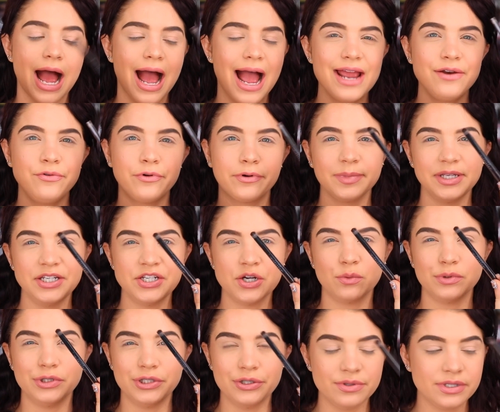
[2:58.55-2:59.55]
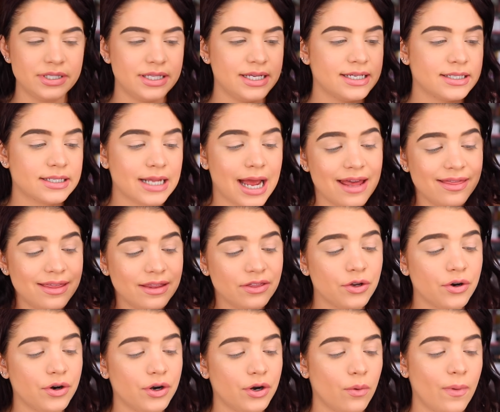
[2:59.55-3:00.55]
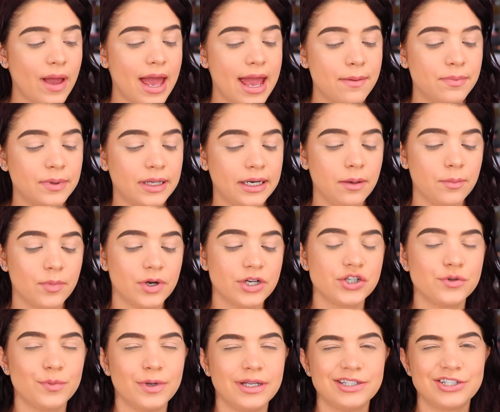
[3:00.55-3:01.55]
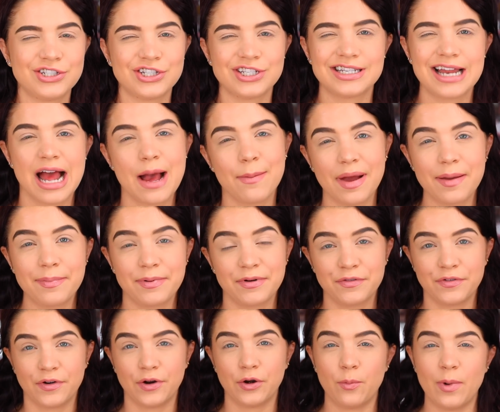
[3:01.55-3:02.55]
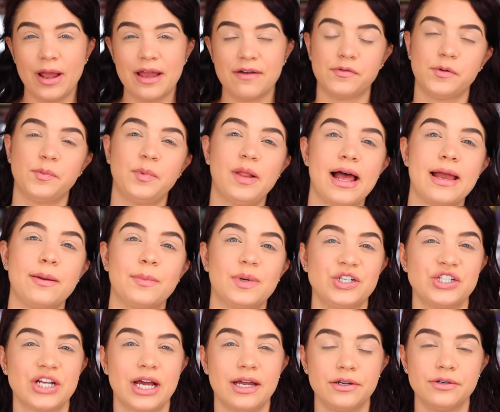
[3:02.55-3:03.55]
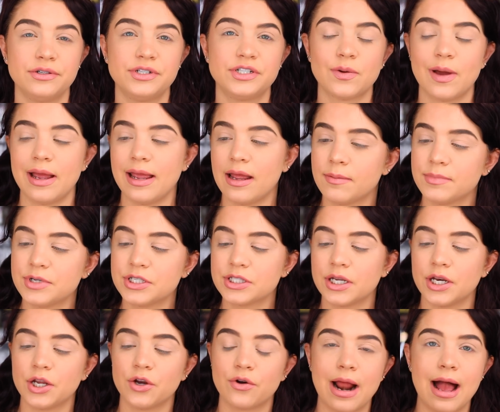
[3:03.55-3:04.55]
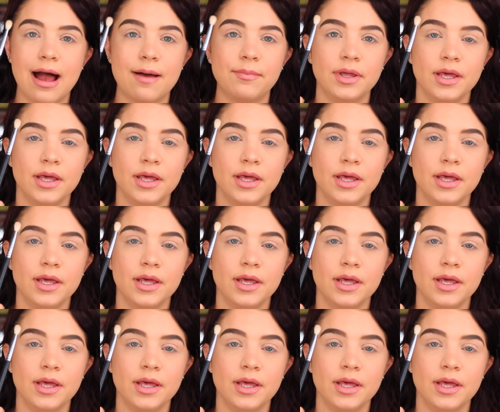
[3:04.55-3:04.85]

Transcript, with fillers: I normally don't use these. I think they're an okay blending brush, but it's just not my preferred way of applying my shadows. So I am just gonna grab